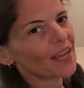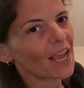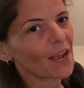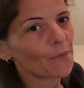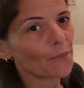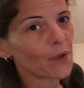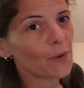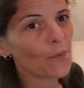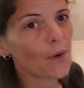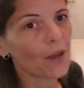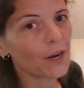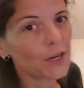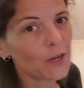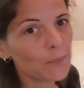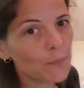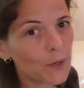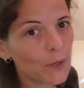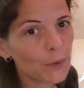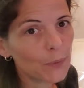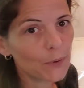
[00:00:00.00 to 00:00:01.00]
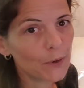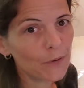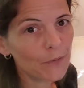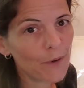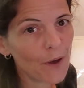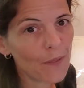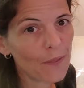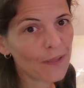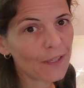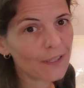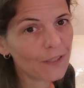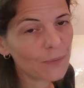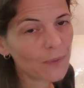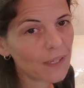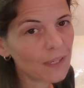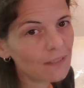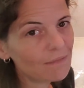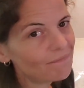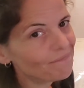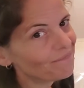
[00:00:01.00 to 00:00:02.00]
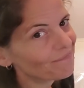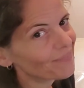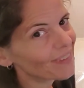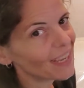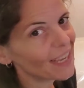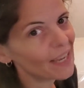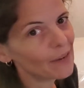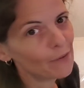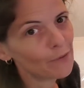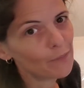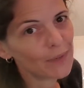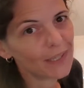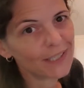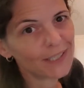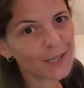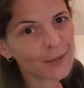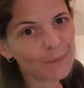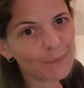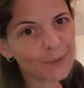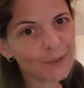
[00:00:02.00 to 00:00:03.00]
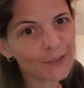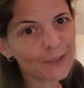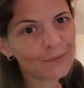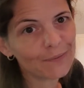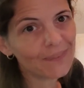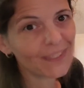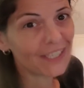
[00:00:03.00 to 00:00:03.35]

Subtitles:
and we wanted to put a roof on this one, it would be simple.